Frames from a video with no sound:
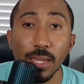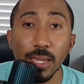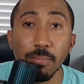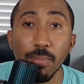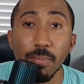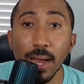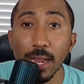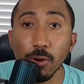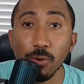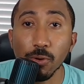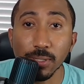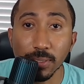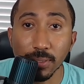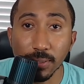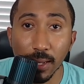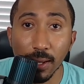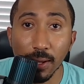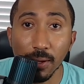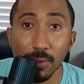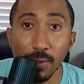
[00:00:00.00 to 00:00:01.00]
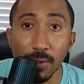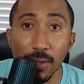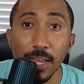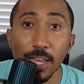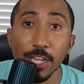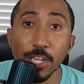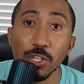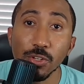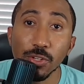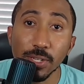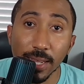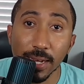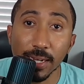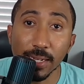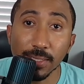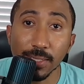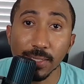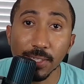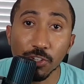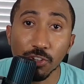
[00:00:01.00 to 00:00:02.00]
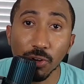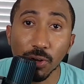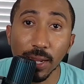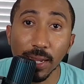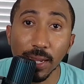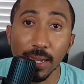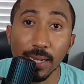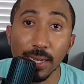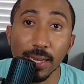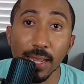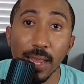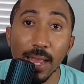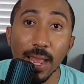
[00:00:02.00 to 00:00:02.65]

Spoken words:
buy or a sell. You get into the trade